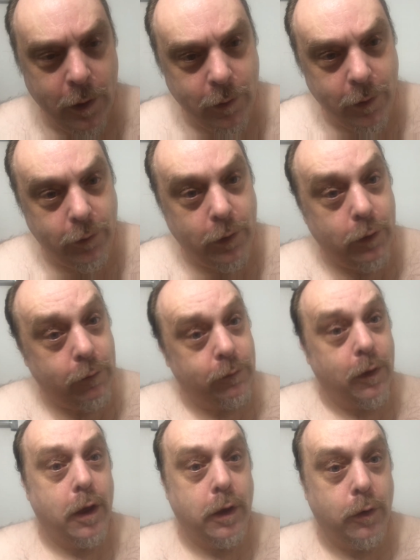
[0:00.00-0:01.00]
Let's say you
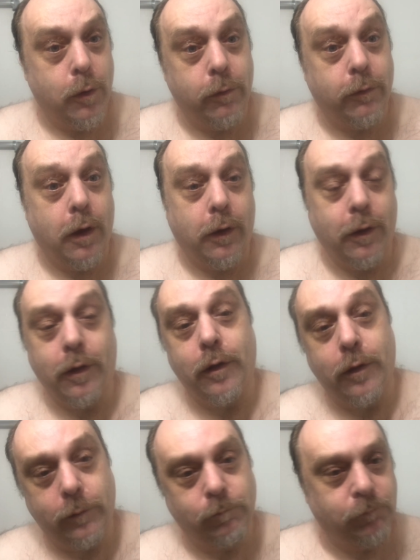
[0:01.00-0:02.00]
fly into
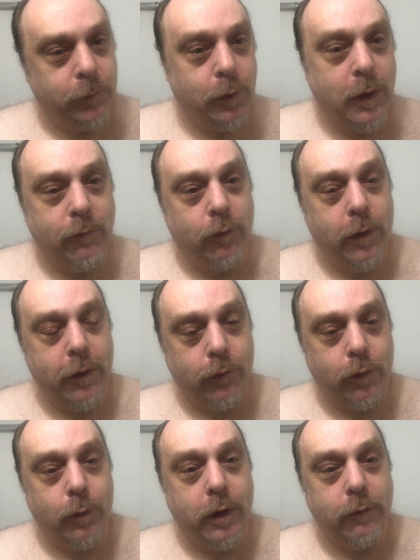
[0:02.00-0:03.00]
Osaka, you don't have a
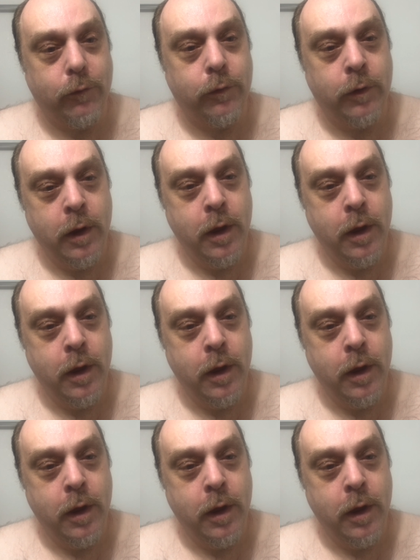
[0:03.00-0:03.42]
razor or whatever.